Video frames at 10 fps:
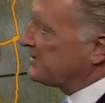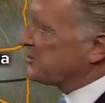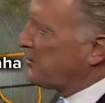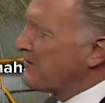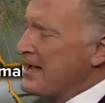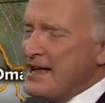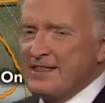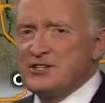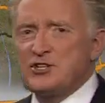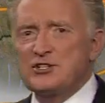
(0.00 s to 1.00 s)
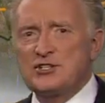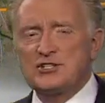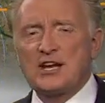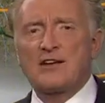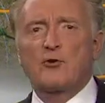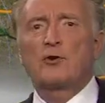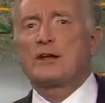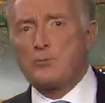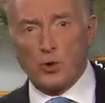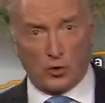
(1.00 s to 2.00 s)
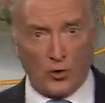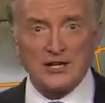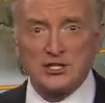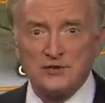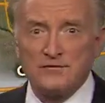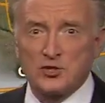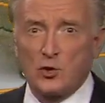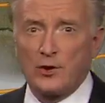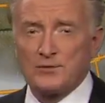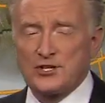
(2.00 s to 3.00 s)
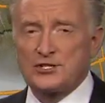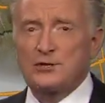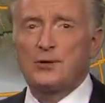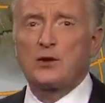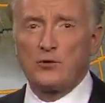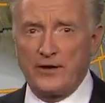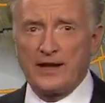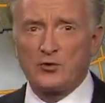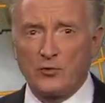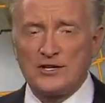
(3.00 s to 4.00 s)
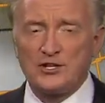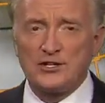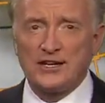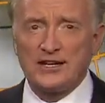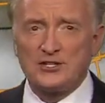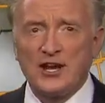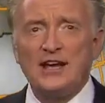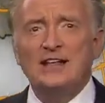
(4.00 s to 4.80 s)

So this is instead of a really progressive storm system like we've had in recent days,